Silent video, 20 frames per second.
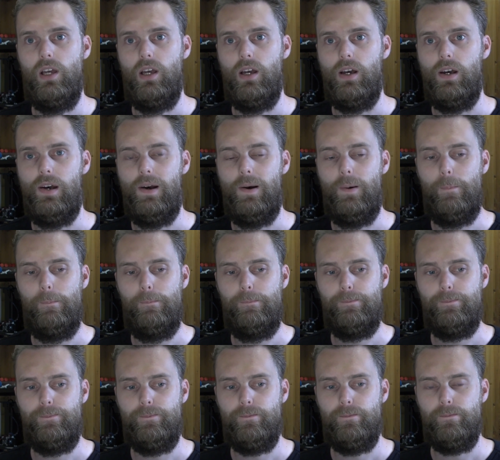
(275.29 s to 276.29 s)

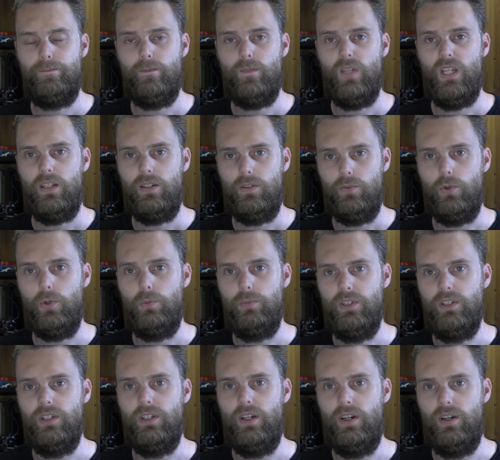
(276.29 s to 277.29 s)
will
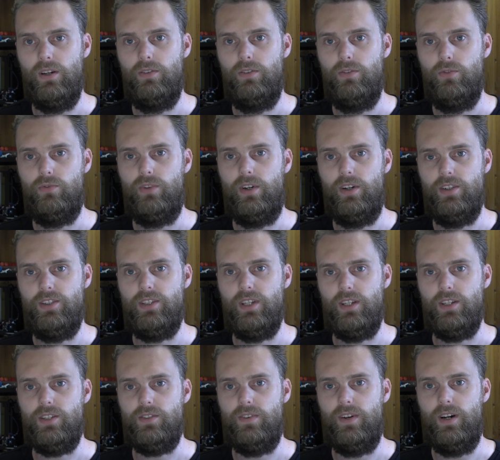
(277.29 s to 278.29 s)
be very
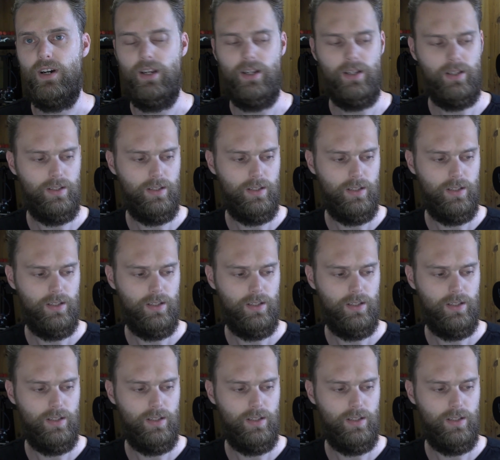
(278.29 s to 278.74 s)
satisfying.